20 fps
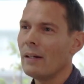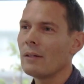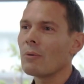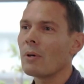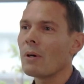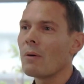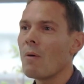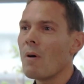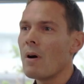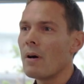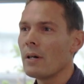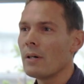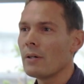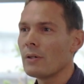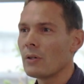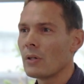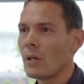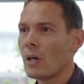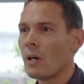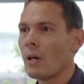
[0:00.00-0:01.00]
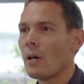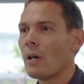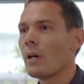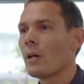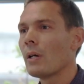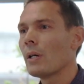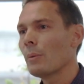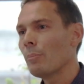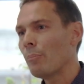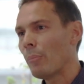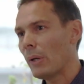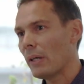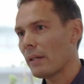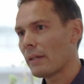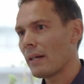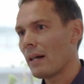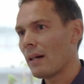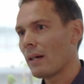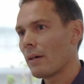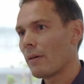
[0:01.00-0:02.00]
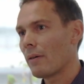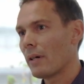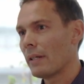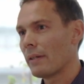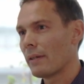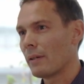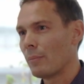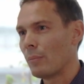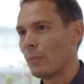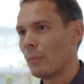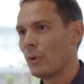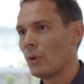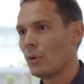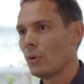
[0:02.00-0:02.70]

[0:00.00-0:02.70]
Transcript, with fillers: it requires complex algorithms